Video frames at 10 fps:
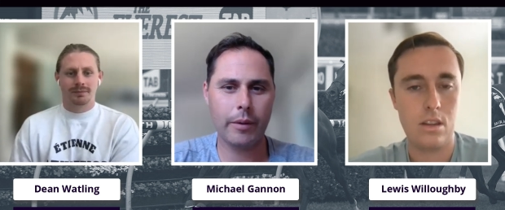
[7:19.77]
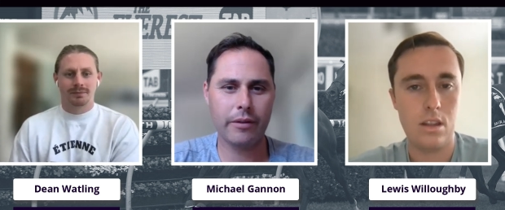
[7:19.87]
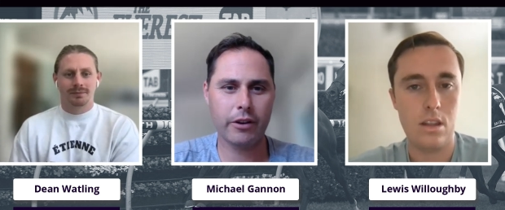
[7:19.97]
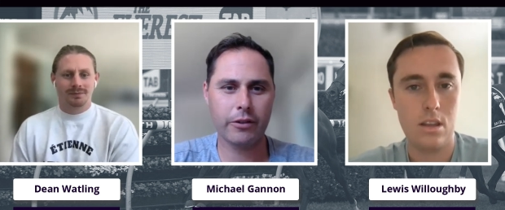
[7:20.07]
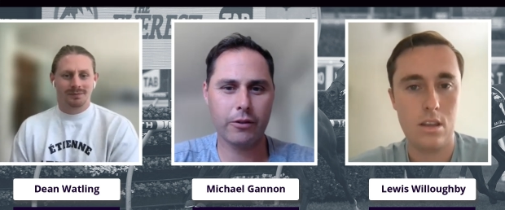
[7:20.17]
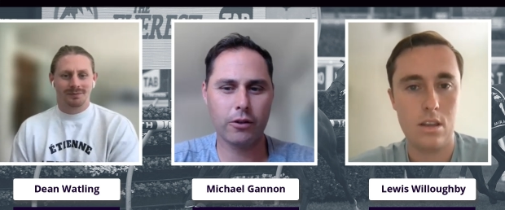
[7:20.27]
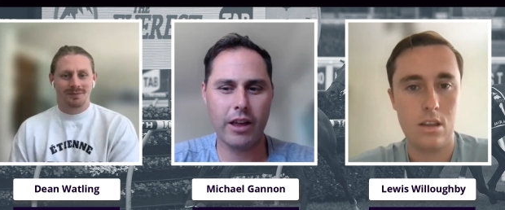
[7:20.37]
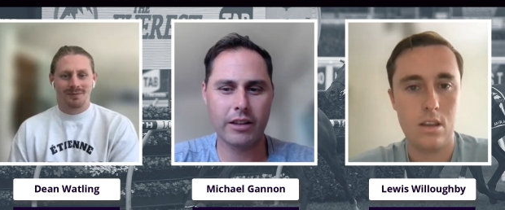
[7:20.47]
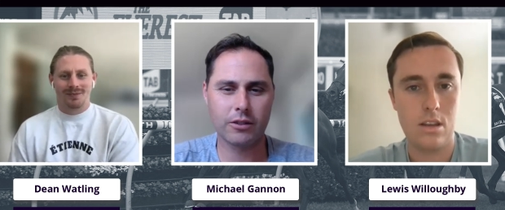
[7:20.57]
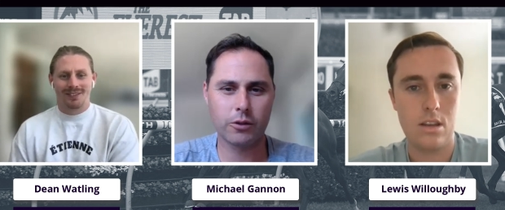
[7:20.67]
Speaker 1: Everest for
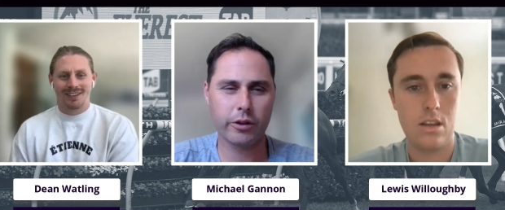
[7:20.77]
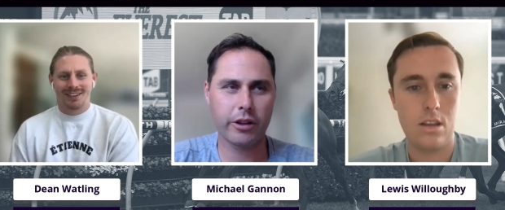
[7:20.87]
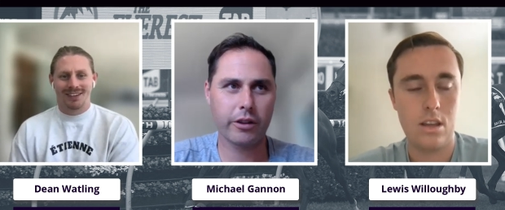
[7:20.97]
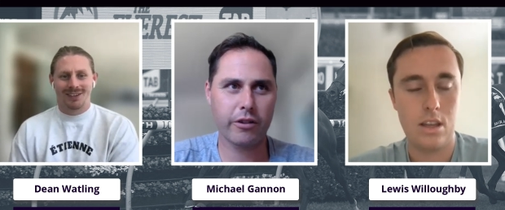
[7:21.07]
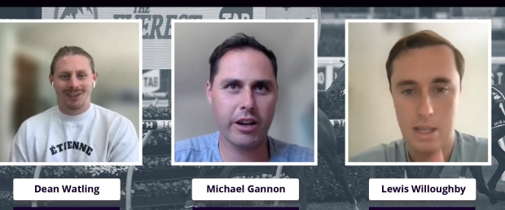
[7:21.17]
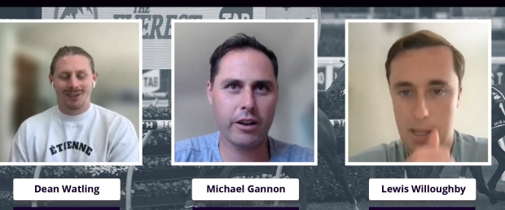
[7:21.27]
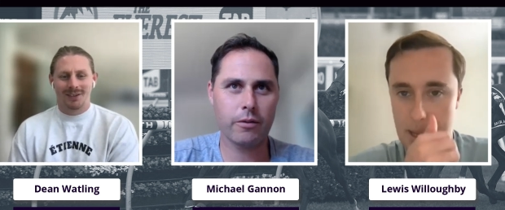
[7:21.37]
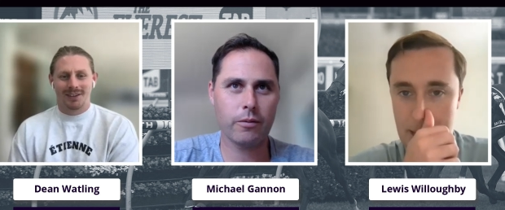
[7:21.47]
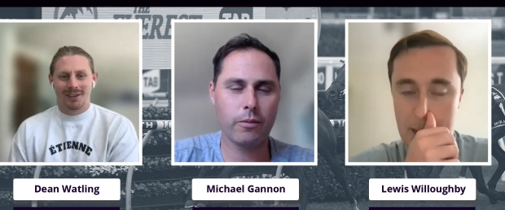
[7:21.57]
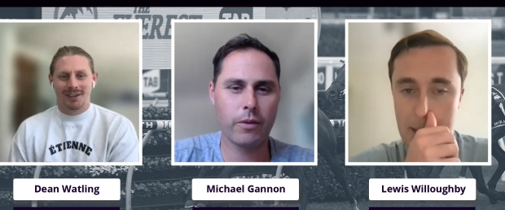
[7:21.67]
2023.